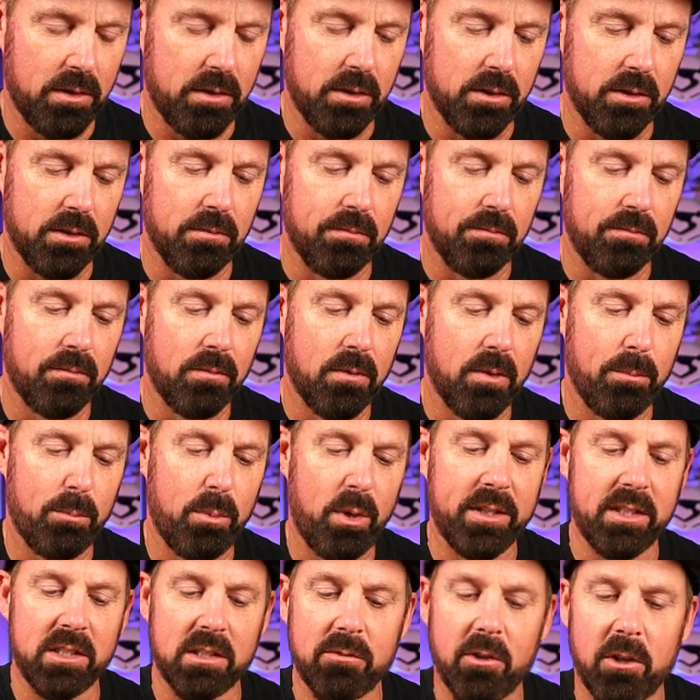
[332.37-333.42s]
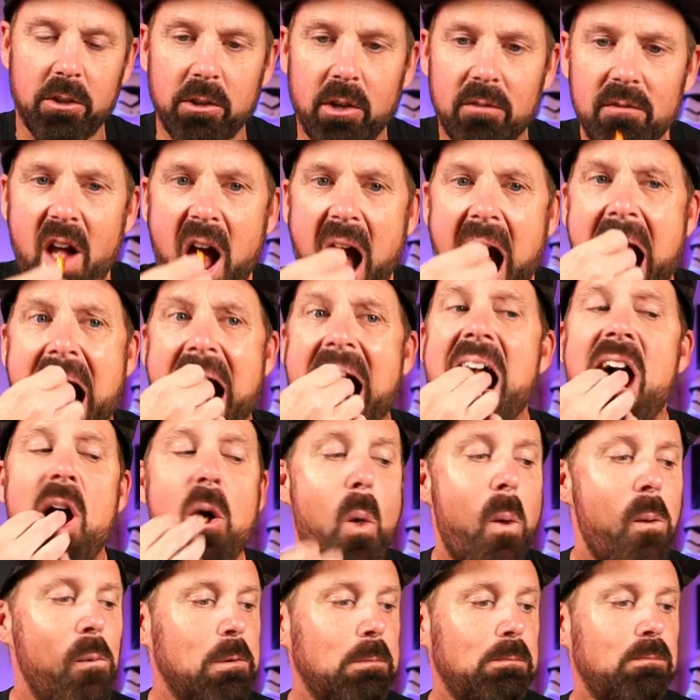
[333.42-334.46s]
the breading's falling off.
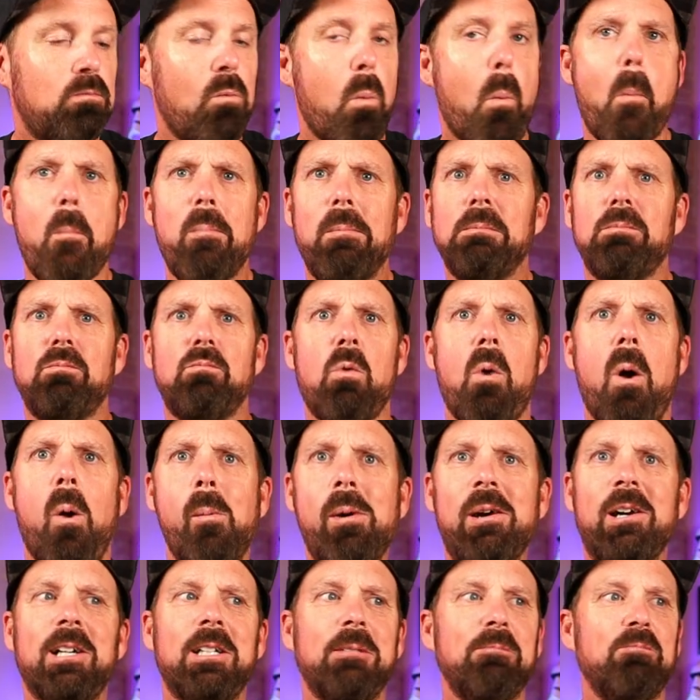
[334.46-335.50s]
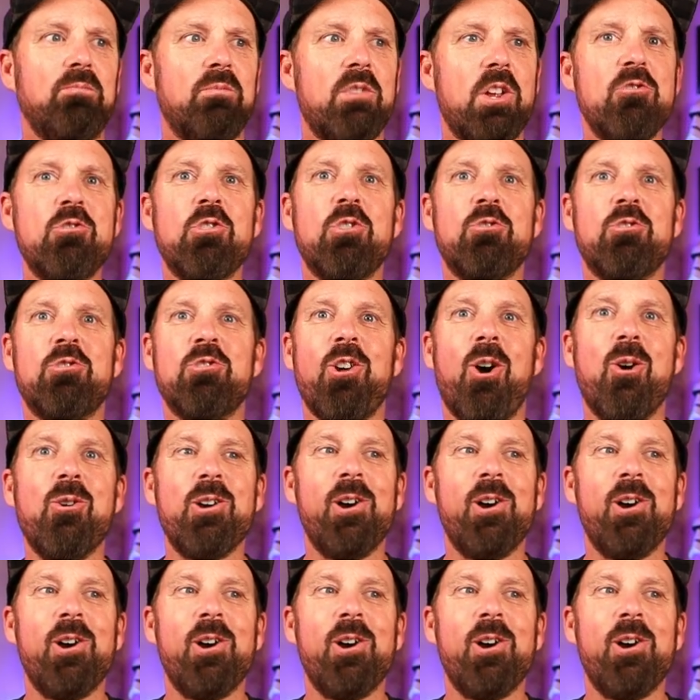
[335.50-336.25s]
Oh my God, these are so